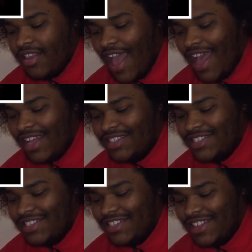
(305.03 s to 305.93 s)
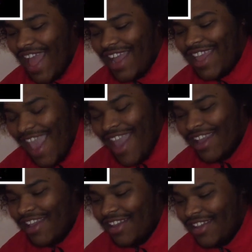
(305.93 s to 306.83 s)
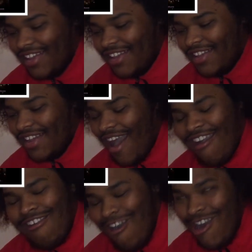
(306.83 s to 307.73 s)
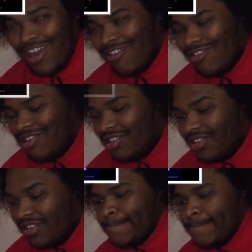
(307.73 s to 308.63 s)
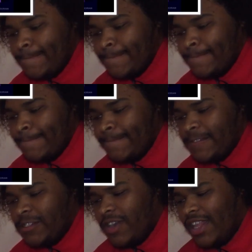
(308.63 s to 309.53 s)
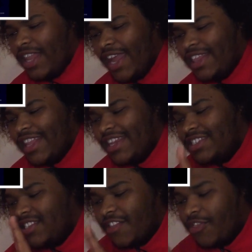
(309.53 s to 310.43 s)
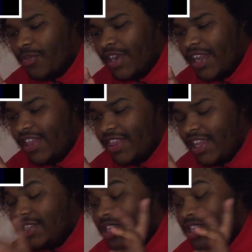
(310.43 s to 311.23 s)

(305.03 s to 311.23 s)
Yes, that kick. Iconic. Oh, I like this. The three things.